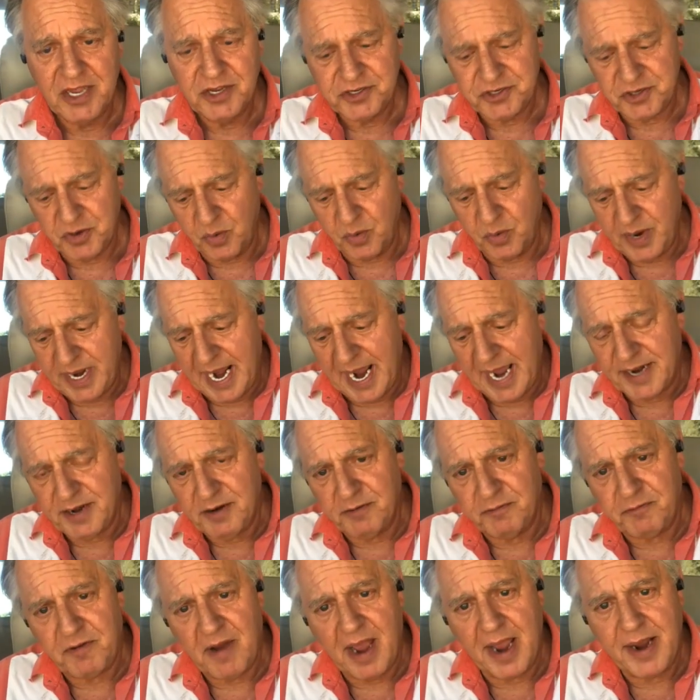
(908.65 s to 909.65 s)
So we had
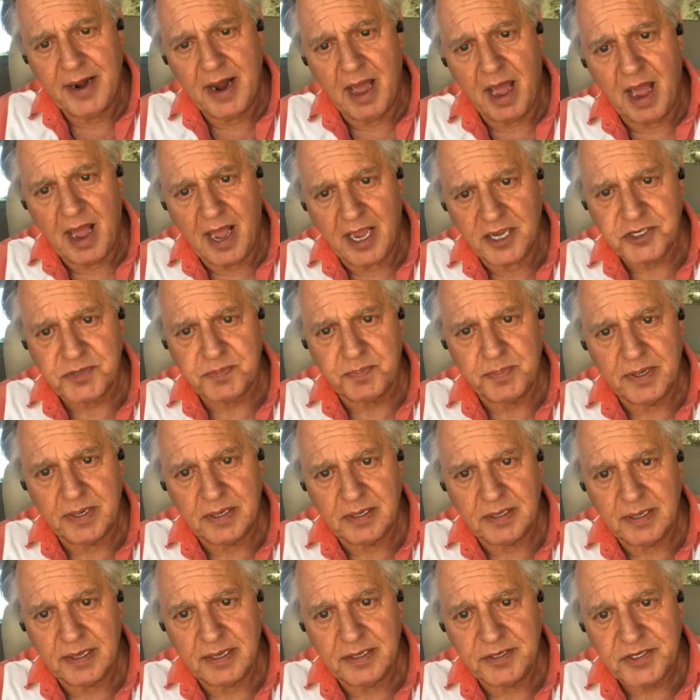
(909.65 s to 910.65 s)
to find a
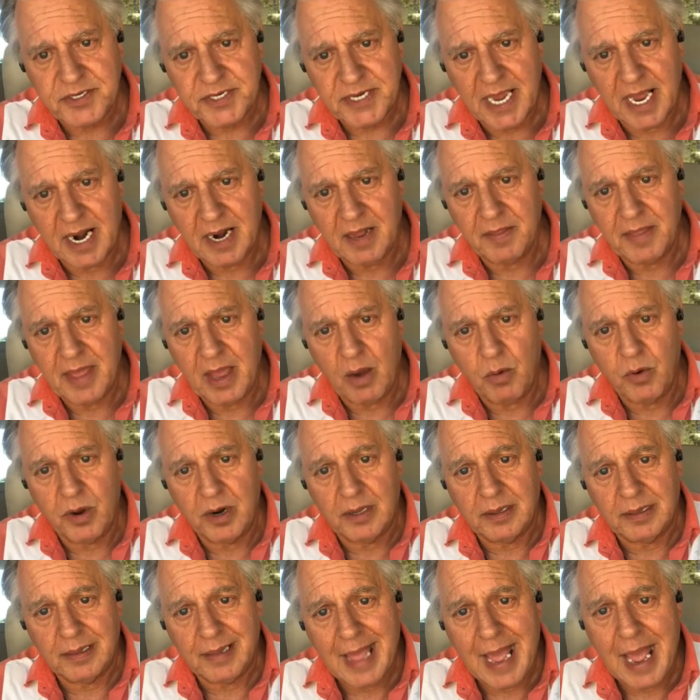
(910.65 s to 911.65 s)
hospital in Seattle that would
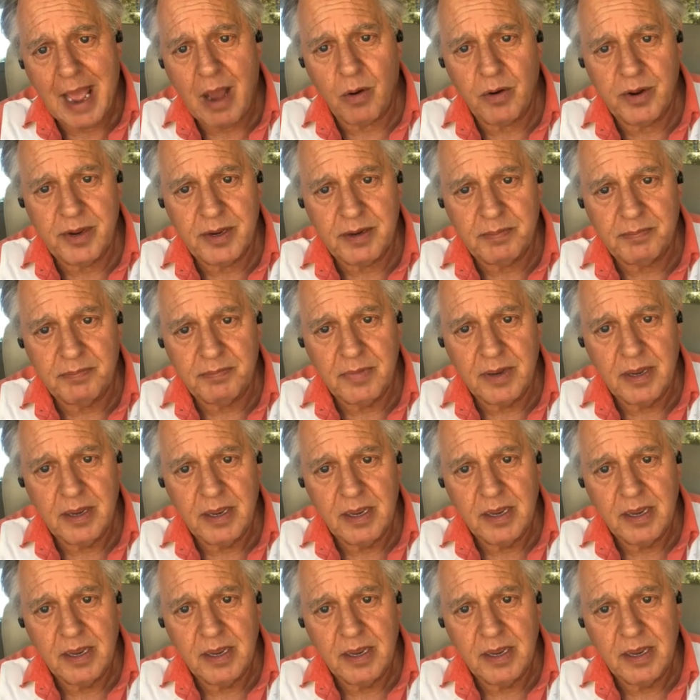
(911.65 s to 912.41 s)
allow him